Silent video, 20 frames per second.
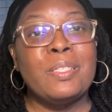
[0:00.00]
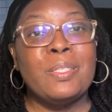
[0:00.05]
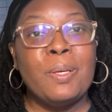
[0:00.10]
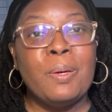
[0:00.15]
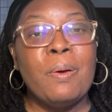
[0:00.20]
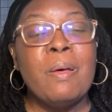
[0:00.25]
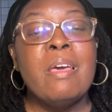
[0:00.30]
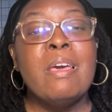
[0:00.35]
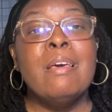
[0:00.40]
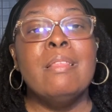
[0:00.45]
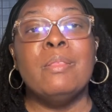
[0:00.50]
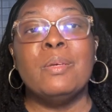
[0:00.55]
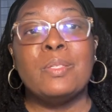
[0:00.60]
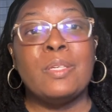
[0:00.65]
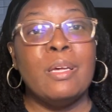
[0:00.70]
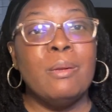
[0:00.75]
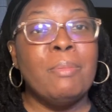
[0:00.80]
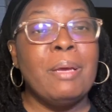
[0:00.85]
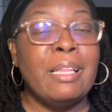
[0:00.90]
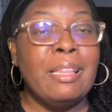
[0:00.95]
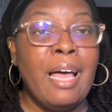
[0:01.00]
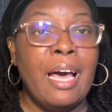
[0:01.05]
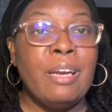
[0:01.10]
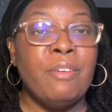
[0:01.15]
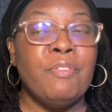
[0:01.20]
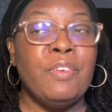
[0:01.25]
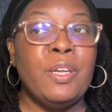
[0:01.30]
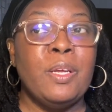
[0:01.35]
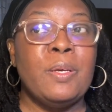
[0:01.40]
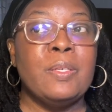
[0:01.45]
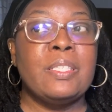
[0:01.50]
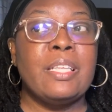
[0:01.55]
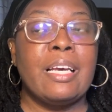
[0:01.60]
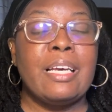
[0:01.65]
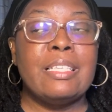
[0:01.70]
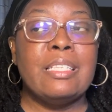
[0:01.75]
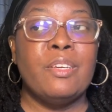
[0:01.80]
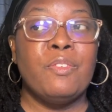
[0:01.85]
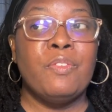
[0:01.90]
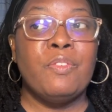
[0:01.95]
So there's going to be a lot of videos, like I
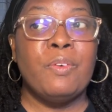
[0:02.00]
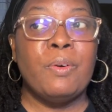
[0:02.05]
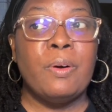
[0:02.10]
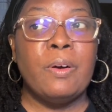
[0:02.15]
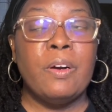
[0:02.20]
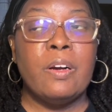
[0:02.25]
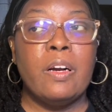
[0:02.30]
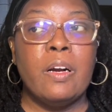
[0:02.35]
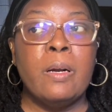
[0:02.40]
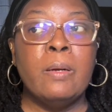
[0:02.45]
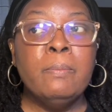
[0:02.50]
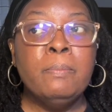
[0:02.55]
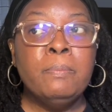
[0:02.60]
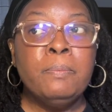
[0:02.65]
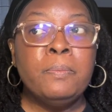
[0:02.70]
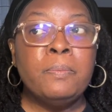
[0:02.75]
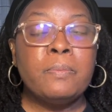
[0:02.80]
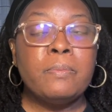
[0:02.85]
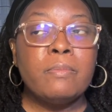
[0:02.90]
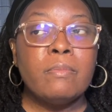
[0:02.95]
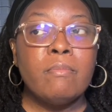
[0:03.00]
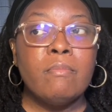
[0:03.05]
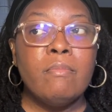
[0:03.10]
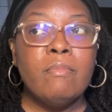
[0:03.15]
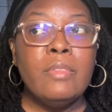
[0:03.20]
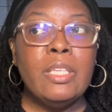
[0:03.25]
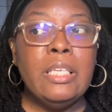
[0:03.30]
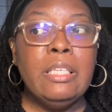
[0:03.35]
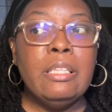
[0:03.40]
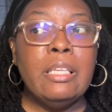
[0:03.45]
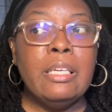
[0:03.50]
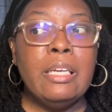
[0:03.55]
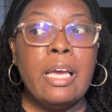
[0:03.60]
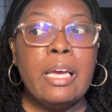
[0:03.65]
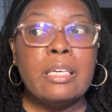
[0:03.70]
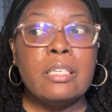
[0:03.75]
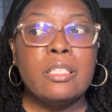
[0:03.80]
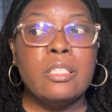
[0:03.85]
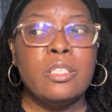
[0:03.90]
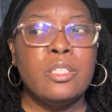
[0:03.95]
said, for the
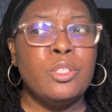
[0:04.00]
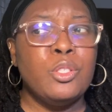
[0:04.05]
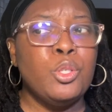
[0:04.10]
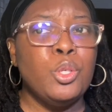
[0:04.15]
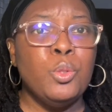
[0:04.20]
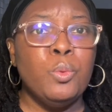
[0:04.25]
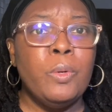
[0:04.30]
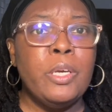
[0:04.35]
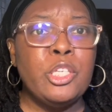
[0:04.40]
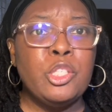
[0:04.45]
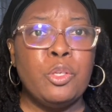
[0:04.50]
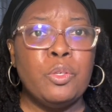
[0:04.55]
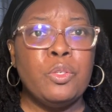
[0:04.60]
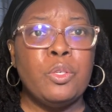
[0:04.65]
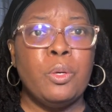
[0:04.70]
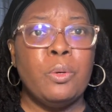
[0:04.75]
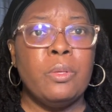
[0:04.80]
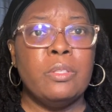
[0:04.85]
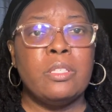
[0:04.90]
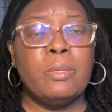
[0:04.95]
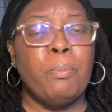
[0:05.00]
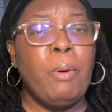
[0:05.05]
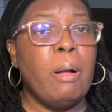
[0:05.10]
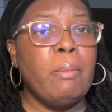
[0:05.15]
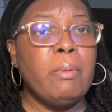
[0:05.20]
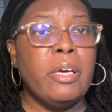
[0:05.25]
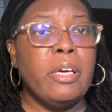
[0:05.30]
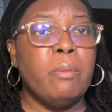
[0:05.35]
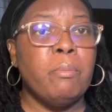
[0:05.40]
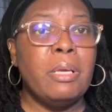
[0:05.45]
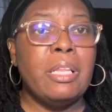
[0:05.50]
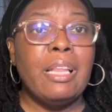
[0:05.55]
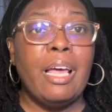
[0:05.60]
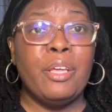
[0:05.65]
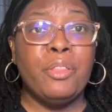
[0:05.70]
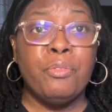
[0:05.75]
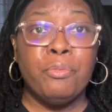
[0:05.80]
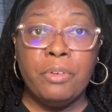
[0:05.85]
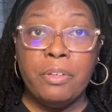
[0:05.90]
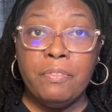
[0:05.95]
next two weeks or so is probably going to be like
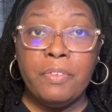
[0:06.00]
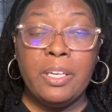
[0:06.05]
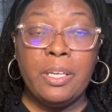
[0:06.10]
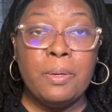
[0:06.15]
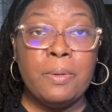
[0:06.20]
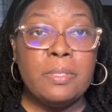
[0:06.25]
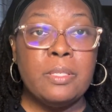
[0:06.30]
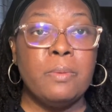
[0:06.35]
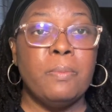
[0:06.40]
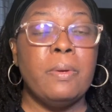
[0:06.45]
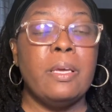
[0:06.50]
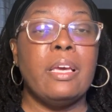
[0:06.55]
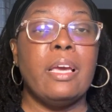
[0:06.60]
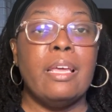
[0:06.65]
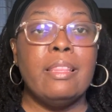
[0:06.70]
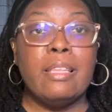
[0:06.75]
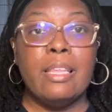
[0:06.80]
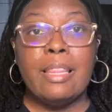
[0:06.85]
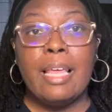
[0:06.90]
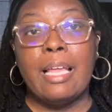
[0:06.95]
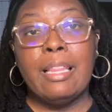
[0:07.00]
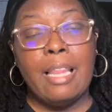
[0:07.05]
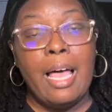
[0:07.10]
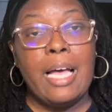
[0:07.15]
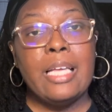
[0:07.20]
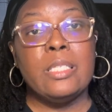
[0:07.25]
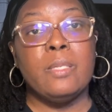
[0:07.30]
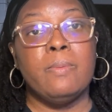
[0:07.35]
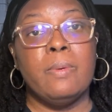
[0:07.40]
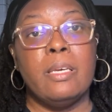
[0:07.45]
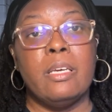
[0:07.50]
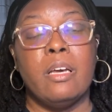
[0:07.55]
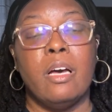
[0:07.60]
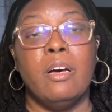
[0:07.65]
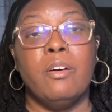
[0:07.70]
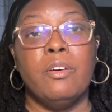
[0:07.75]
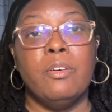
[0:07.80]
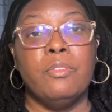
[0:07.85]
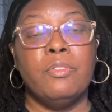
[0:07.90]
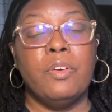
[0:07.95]
three videos a week and then that last week
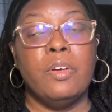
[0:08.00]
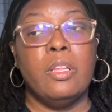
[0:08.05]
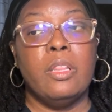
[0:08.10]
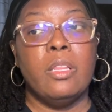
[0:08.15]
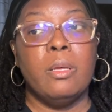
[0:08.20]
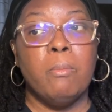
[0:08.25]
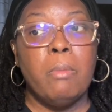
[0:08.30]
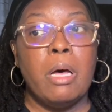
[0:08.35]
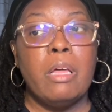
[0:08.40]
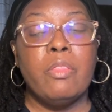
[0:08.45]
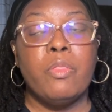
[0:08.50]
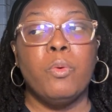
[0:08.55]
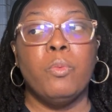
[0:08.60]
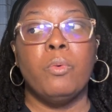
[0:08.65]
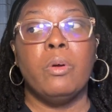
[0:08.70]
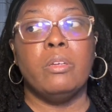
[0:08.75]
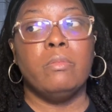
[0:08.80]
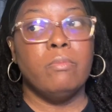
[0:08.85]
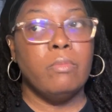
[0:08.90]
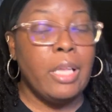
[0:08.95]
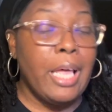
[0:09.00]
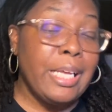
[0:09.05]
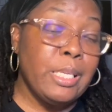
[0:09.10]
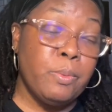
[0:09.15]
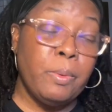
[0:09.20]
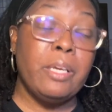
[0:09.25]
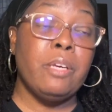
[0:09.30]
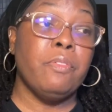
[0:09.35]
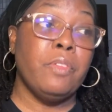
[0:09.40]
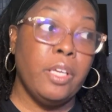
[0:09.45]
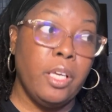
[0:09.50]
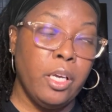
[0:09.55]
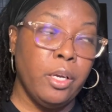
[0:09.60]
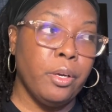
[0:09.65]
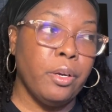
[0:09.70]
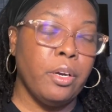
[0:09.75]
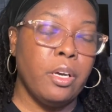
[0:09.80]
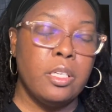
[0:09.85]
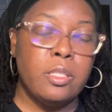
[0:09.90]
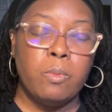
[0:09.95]
of the month last week of the
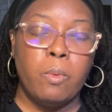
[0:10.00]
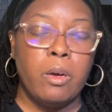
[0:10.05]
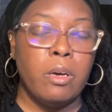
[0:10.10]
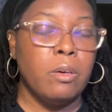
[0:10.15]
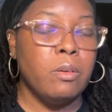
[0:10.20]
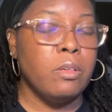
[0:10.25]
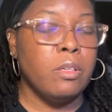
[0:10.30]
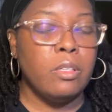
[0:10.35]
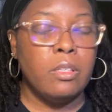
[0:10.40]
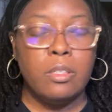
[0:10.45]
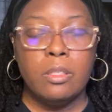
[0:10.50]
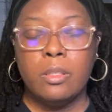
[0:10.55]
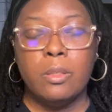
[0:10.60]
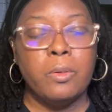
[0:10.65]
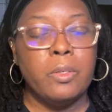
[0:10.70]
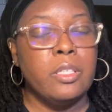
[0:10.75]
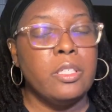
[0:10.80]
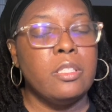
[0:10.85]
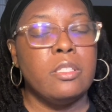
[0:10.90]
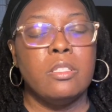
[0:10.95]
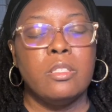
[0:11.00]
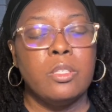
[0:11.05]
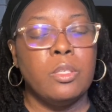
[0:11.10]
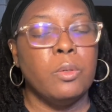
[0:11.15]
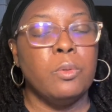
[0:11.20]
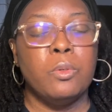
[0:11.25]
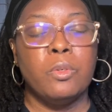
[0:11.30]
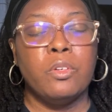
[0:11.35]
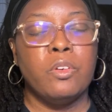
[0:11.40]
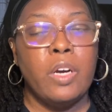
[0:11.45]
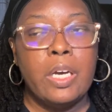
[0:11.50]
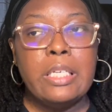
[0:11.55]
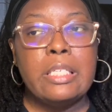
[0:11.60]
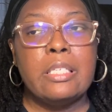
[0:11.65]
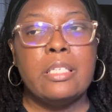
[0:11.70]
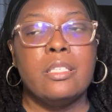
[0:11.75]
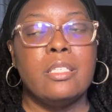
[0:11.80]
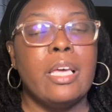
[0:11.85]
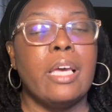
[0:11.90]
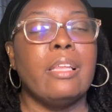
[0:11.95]
year as well good lord it's so
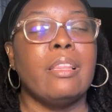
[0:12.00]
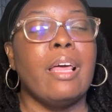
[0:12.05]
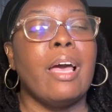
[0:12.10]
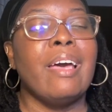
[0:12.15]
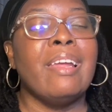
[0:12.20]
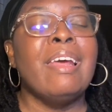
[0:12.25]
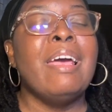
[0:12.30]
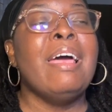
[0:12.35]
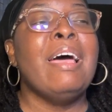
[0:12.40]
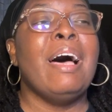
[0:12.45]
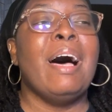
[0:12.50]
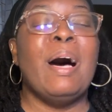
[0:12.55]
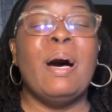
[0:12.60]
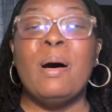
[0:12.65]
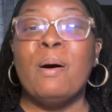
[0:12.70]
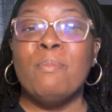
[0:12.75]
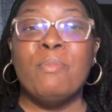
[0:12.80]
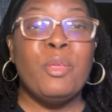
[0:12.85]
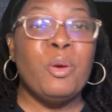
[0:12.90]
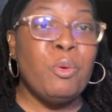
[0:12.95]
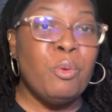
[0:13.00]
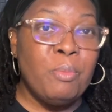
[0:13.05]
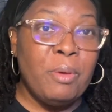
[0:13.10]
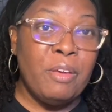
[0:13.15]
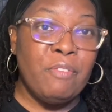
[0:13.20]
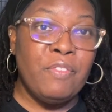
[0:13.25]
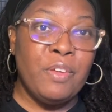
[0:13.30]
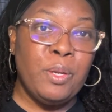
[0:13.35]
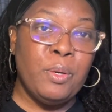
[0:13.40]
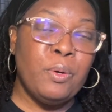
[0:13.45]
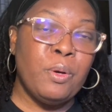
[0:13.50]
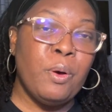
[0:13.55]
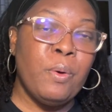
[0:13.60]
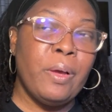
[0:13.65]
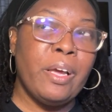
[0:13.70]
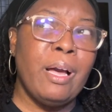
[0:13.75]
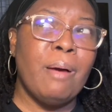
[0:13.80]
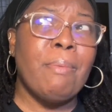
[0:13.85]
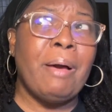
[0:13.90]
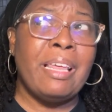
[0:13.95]
crazy saying that um, there will be a video
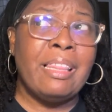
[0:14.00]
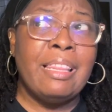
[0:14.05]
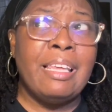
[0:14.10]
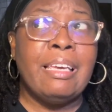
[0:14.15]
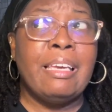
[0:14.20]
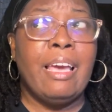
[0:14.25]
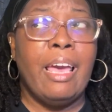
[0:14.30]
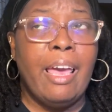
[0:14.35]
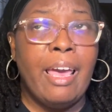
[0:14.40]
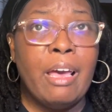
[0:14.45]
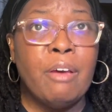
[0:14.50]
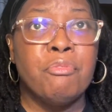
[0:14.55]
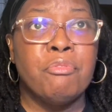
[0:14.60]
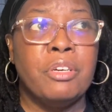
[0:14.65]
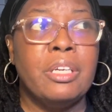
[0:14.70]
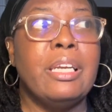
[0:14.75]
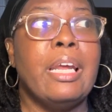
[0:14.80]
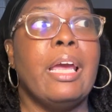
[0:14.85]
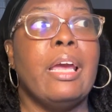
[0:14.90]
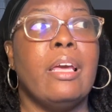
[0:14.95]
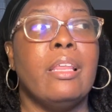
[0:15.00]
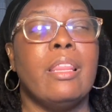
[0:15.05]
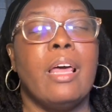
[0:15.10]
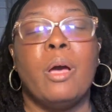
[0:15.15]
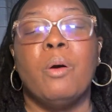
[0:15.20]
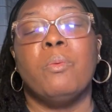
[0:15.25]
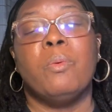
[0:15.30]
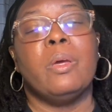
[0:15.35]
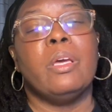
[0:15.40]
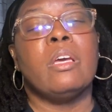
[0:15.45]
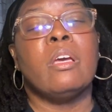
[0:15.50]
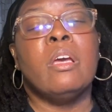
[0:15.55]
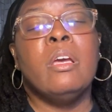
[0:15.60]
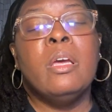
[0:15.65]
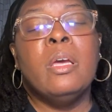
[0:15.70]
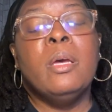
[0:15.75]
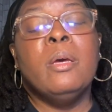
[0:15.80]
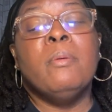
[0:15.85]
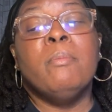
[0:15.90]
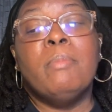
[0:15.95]
going up i think every day that week
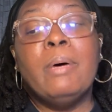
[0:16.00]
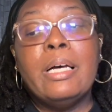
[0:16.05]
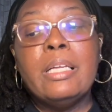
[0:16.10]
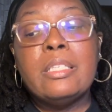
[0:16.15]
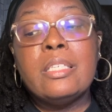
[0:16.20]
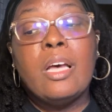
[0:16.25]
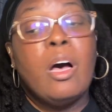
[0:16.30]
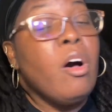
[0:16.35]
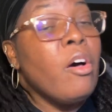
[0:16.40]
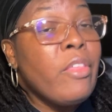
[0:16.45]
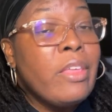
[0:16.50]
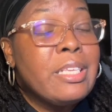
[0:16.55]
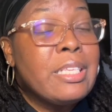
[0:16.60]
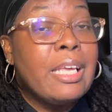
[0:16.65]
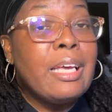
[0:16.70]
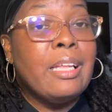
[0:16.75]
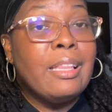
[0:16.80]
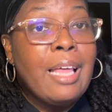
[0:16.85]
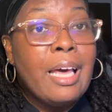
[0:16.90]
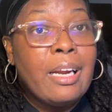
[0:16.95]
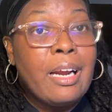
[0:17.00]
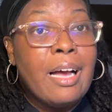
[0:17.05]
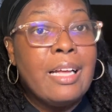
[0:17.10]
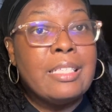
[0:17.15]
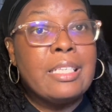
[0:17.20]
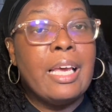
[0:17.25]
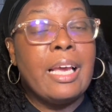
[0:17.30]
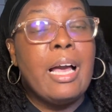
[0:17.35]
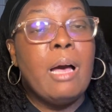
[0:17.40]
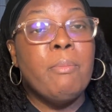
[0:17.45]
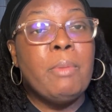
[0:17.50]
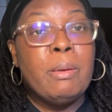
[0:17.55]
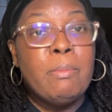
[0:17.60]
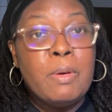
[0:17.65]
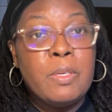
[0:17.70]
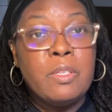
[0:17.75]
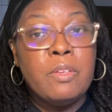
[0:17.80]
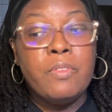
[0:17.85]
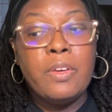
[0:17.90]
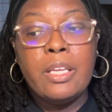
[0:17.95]
but all that say a lot of content coming
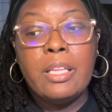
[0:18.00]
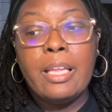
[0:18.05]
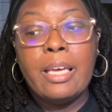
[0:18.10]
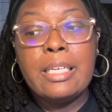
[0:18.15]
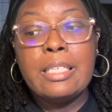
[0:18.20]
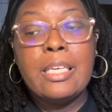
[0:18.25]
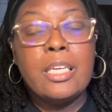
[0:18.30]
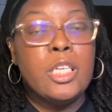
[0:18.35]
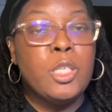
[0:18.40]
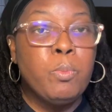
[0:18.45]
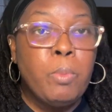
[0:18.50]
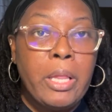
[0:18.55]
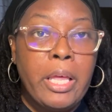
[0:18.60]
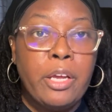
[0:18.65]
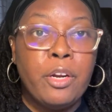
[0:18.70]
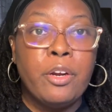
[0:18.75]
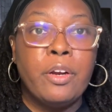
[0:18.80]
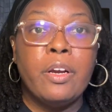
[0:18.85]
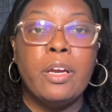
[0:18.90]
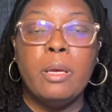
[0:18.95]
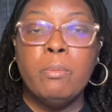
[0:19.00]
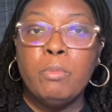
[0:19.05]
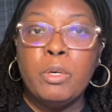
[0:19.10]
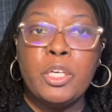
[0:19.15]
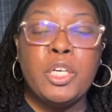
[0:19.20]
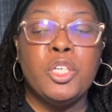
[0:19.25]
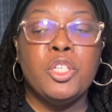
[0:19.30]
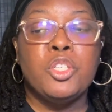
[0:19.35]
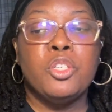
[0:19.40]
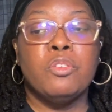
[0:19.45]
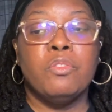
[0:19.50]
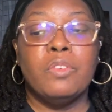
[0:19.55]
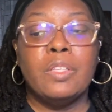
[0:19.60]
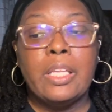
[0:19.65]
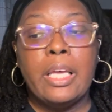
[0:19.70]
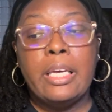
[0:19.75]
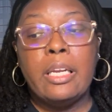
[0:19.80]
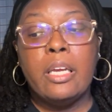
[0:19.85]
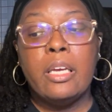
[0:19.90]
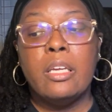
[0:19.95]
most of it like i said is planner and bookish
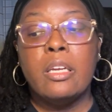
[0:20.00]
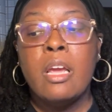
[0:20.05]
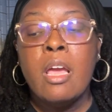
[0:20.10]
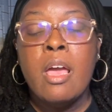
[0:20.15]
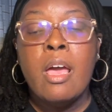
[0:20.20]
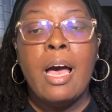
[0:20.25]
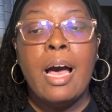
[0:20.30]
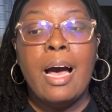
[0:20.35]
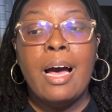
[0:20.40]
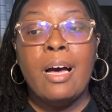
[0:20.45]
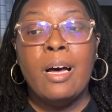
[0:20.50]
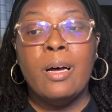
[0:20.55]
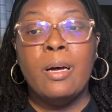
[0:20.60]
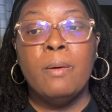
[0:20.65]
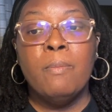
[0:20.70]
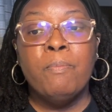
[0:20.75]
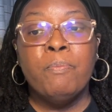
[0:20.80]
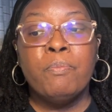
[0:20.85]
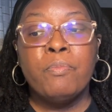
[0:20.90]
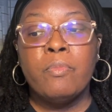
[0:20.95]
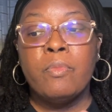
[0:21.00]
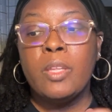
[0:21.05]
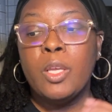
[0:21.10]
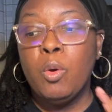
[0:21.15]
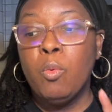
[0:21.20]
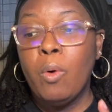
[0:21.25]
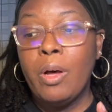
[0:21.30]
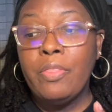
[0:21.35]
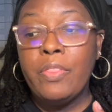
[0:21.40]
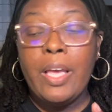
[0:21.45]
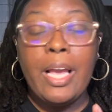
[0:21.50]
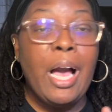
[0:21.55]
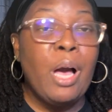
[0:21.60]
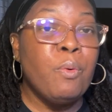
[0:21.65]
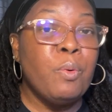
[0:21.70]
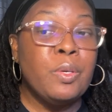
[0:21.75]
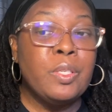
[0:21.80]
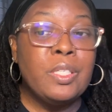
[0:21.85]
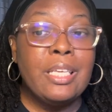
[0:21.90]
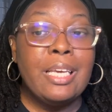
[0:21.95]
related um, one thing I
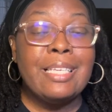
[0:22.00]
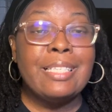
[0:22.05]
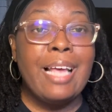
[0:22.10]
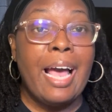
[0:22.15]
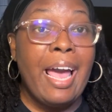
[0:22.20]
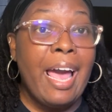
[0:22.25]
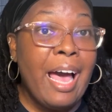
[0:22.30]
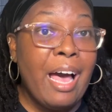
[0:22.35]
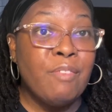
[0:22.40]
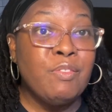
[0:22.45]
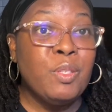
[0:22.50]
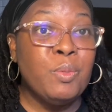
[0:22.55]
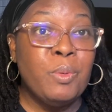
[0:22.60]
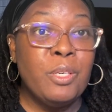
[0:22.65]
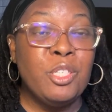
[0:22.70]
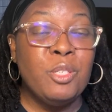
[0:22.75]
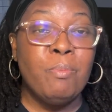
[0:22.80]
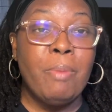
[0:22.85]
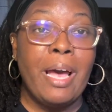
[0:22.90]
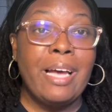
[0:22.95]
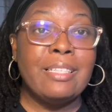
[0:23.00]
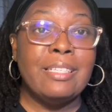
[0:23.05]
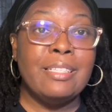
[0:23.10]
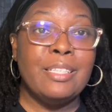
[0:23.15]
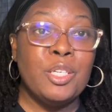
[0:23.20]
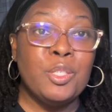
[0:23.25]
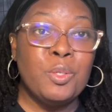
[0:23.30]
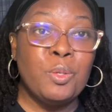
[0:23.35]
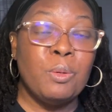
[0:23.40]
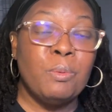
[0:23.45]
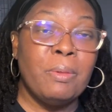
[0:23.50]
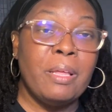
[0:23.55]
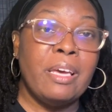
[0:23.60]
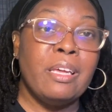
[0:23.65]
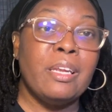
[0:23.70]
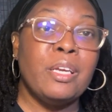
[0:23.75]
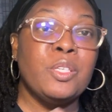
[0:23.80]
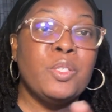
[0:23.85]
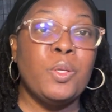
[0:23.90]
will say is I have switched back to digital planning.